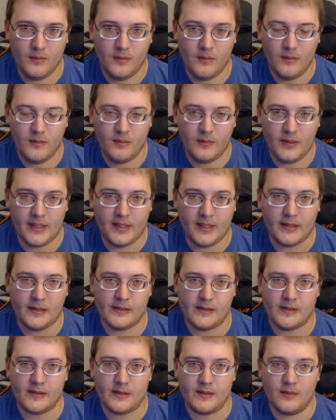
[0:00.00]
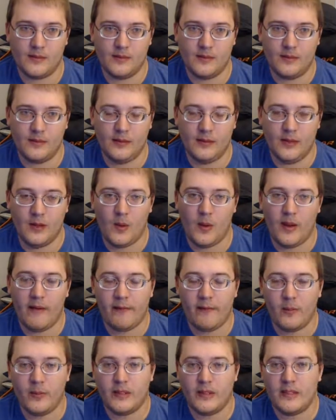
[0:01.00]
because
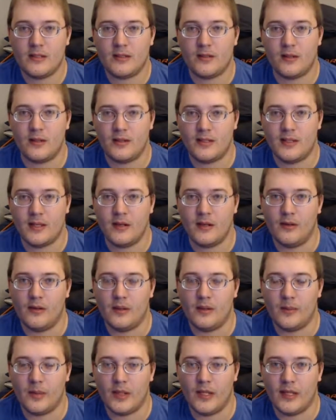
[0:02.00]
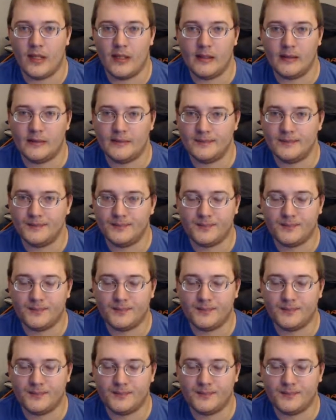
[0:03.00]
everybody starts out in the beginning